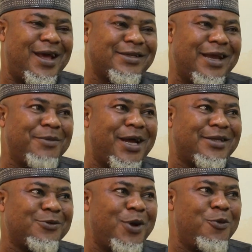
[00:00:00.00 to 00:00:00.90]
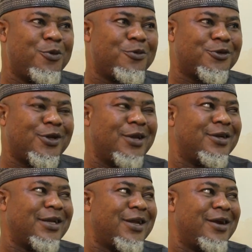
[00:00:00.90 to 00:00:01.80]
The last time that when we shut down
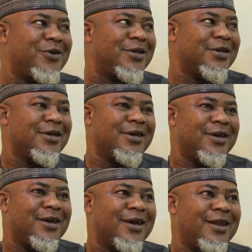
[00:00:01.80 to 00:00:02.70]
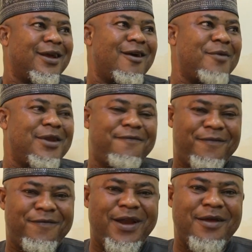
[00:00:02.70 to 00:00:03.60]
the national grid, the government,
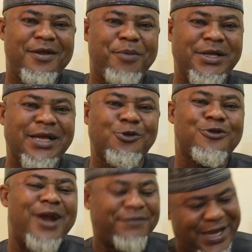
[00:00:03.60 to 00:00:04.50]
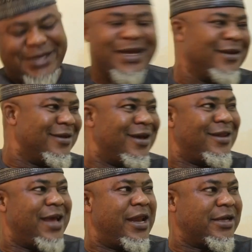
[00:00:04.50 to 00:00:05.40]
the president has to draft in
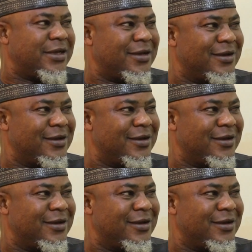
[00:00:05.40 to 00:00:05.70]
the NSC.